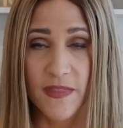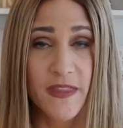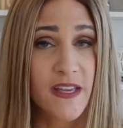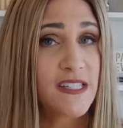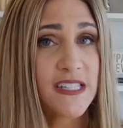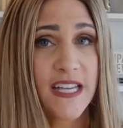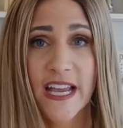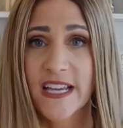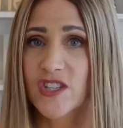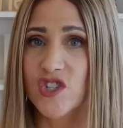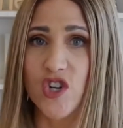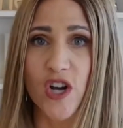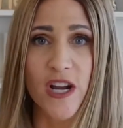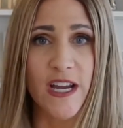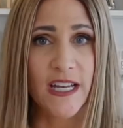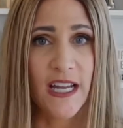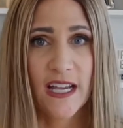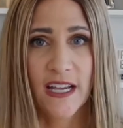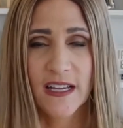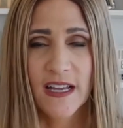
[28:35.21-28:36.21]
And this takes
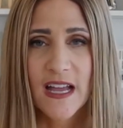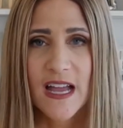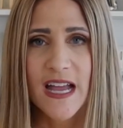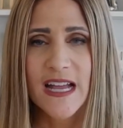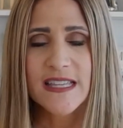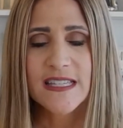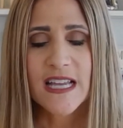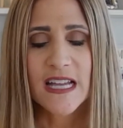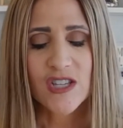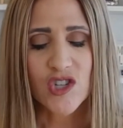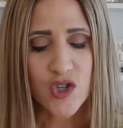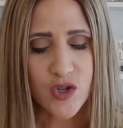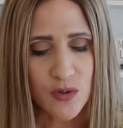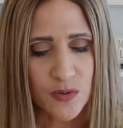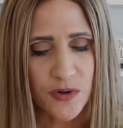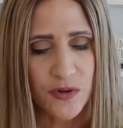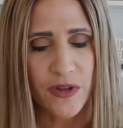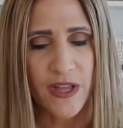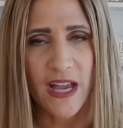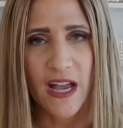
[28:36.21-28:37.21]
training to
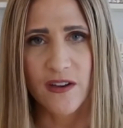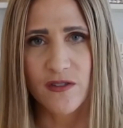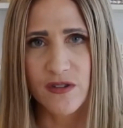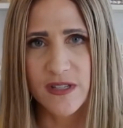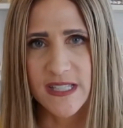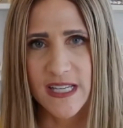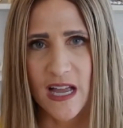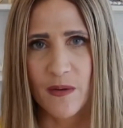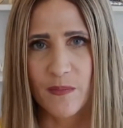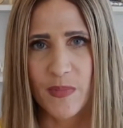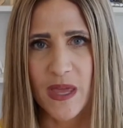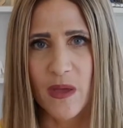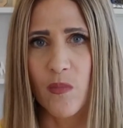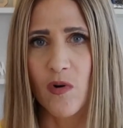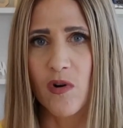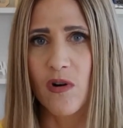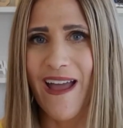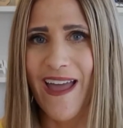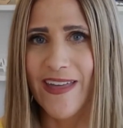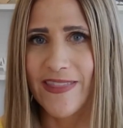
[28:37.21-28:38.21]
truly understand
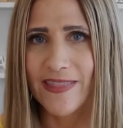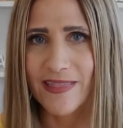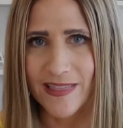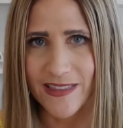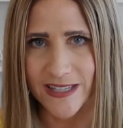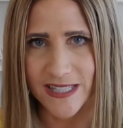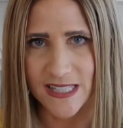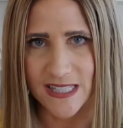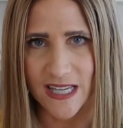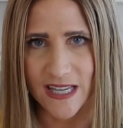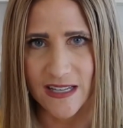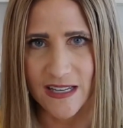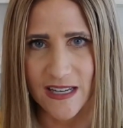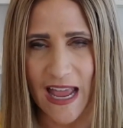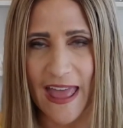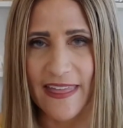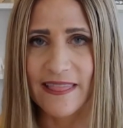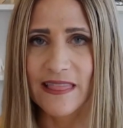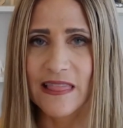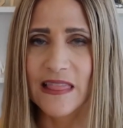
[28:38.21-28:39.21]
people and
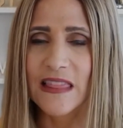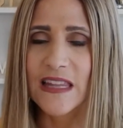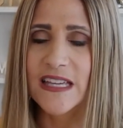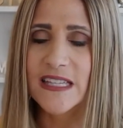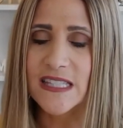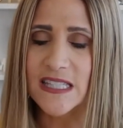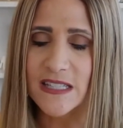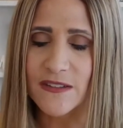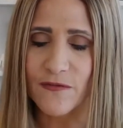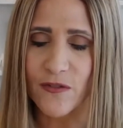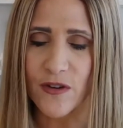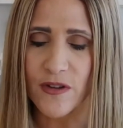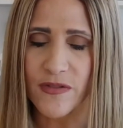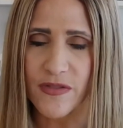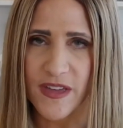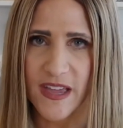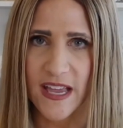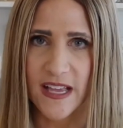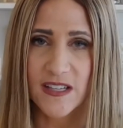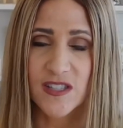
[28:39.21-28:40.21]
listen for
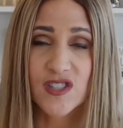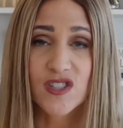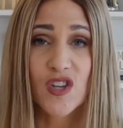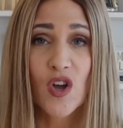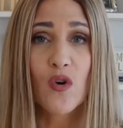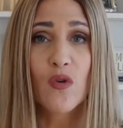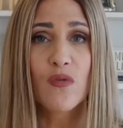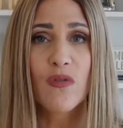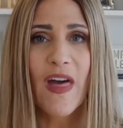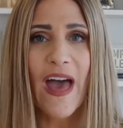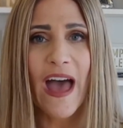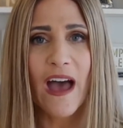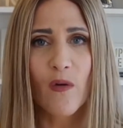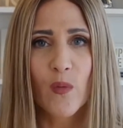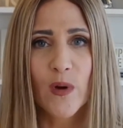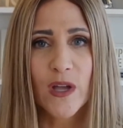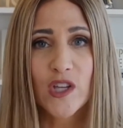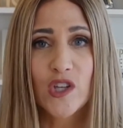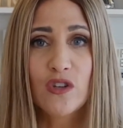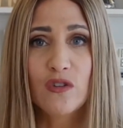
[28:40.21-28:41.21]
things, so that
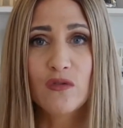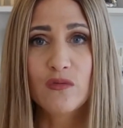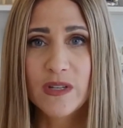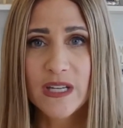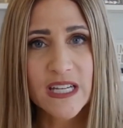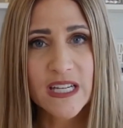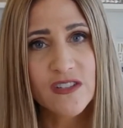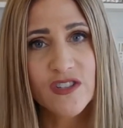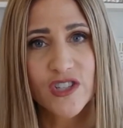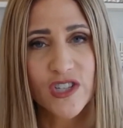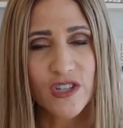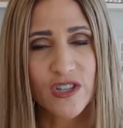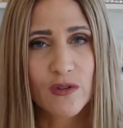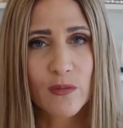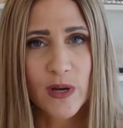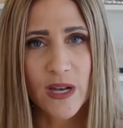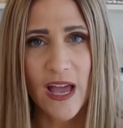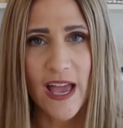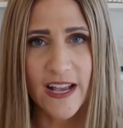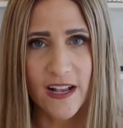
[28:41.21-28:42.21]
when you need to,
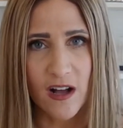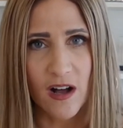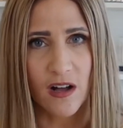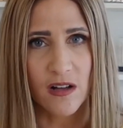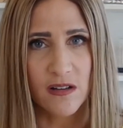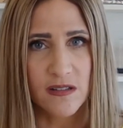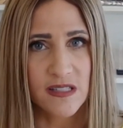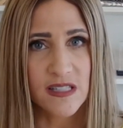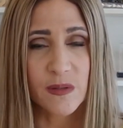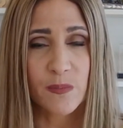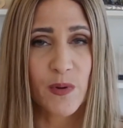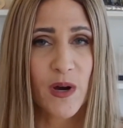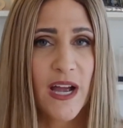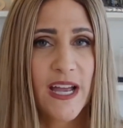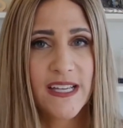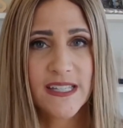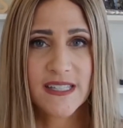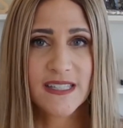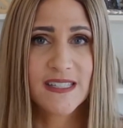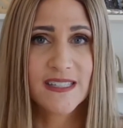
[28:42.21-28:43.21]
what I call
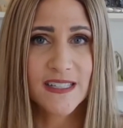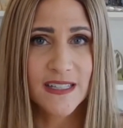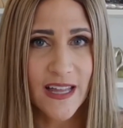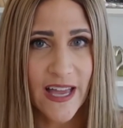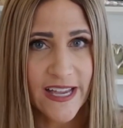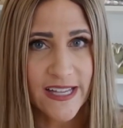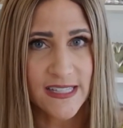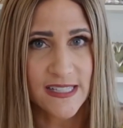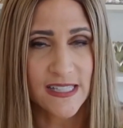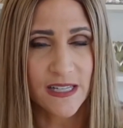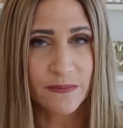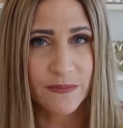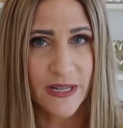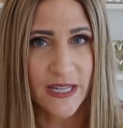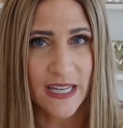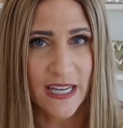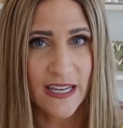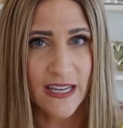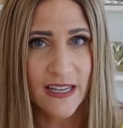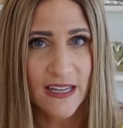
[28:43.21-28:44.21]
surprise and delight
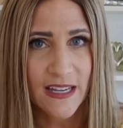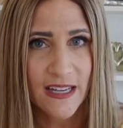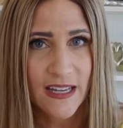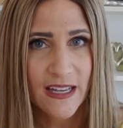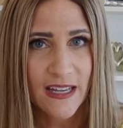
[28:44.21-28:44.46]
somebody,